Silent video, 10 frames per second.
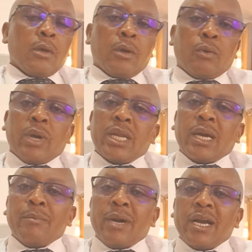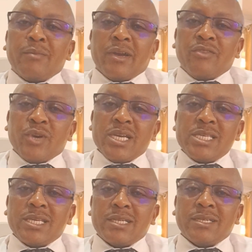Welcome back, my
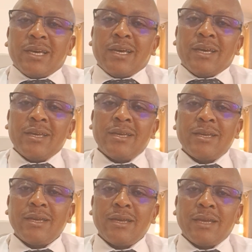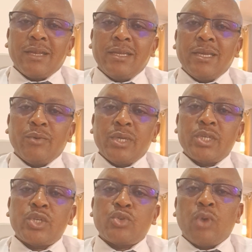viewers, and I really
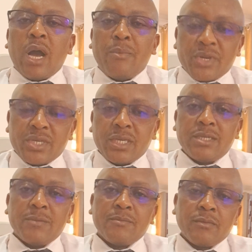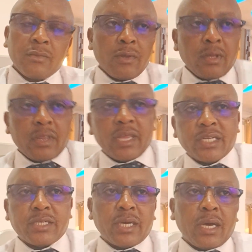wish to appreciate
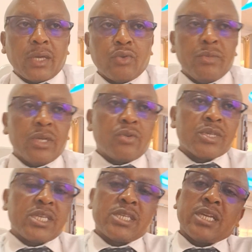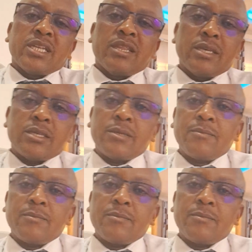that you've been consistent in this.